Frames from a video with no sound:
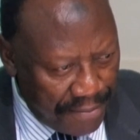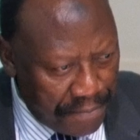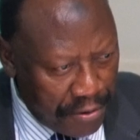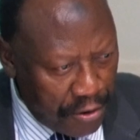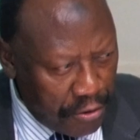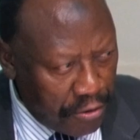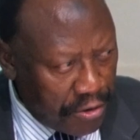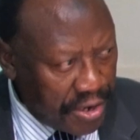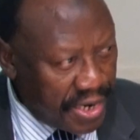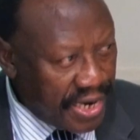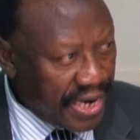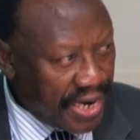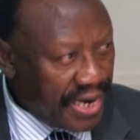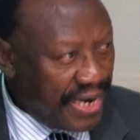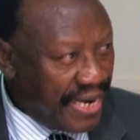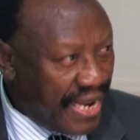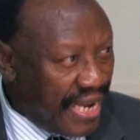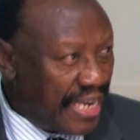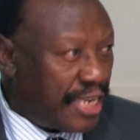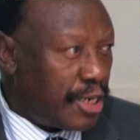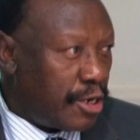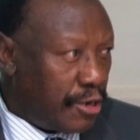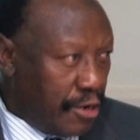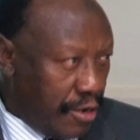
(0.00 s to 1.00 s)
building
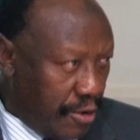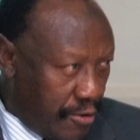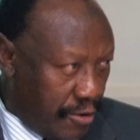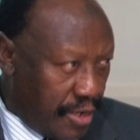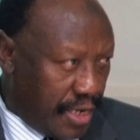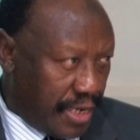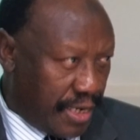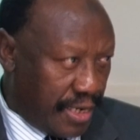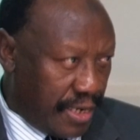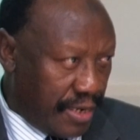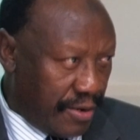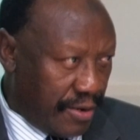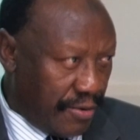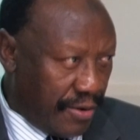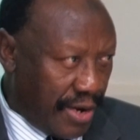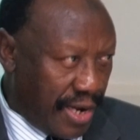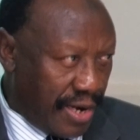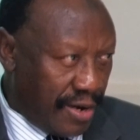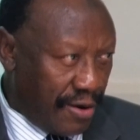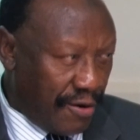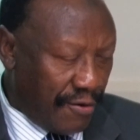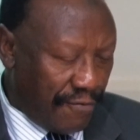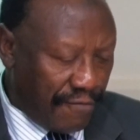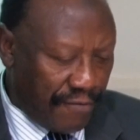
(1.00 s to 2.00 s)
national unity,
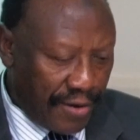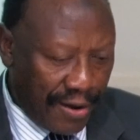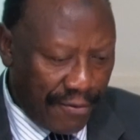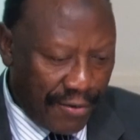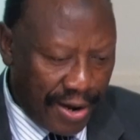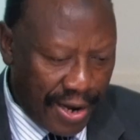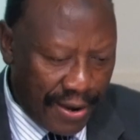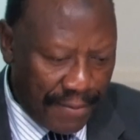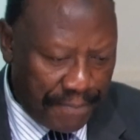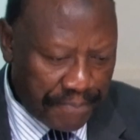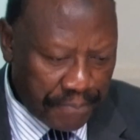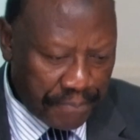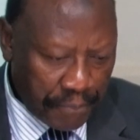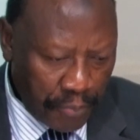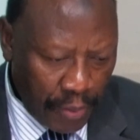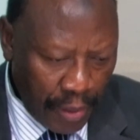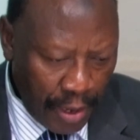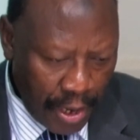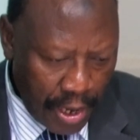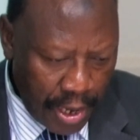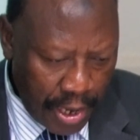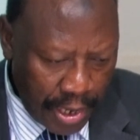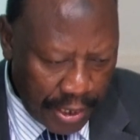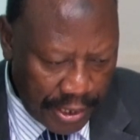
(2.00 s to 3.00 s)
one of our
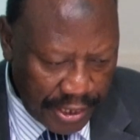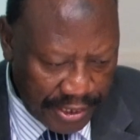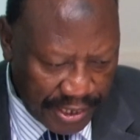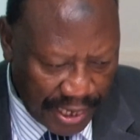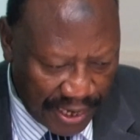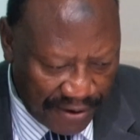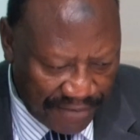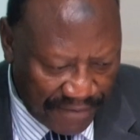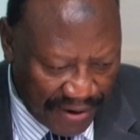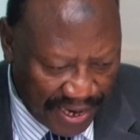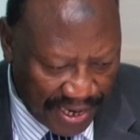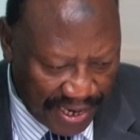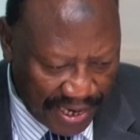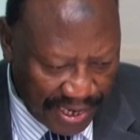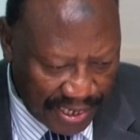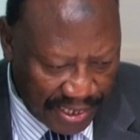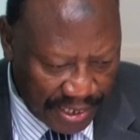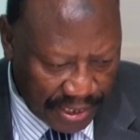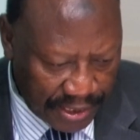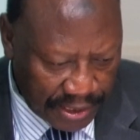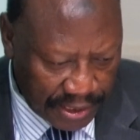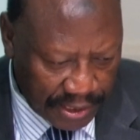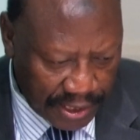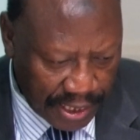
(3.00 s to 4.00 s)

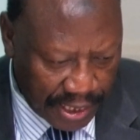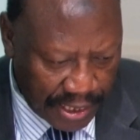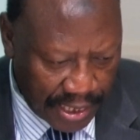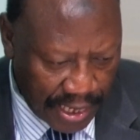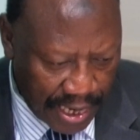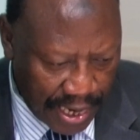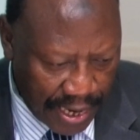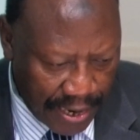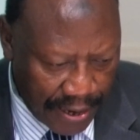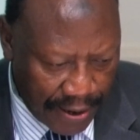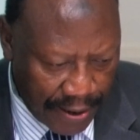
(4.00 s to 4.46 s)
disadvantages that